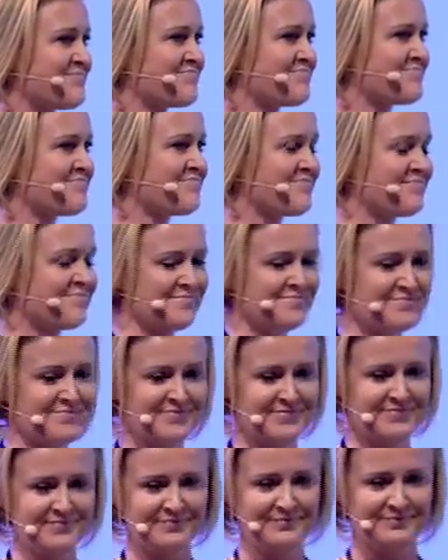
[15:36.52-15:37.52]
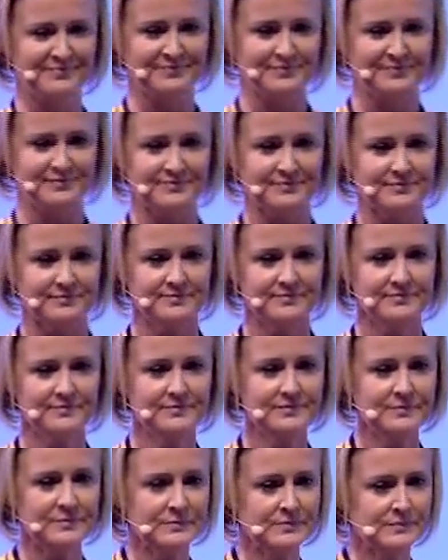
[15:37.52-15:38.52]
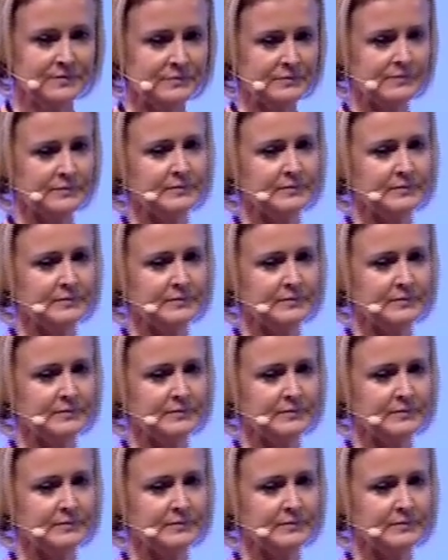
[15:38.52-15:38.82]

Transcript: (no one is talking)